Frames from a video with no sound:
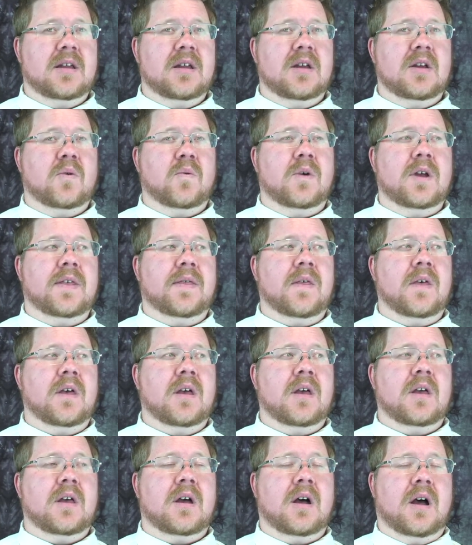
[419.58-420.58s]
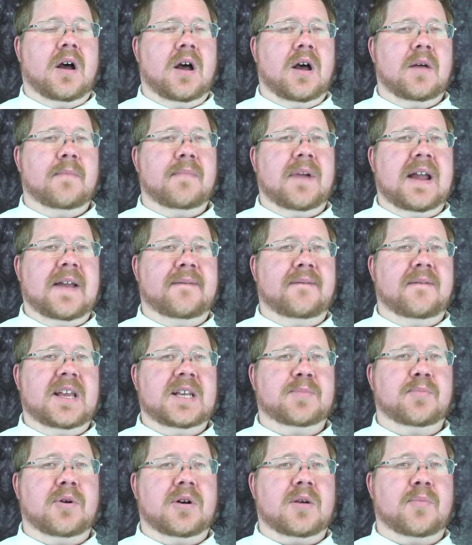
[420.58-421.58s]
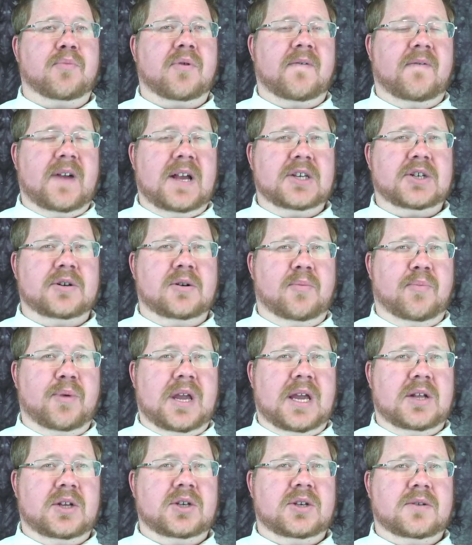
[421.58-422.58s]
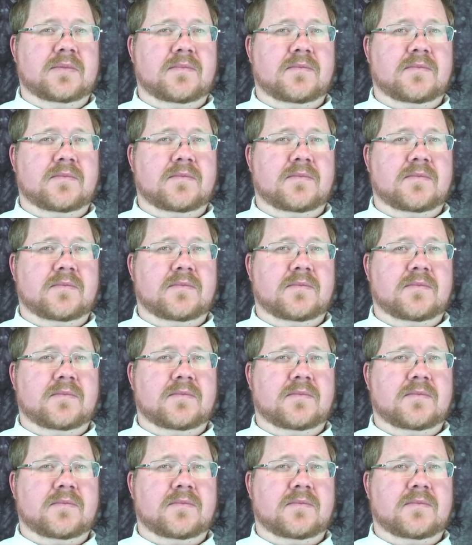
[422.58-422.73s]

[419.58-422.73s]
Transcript: with my Facebook professional page.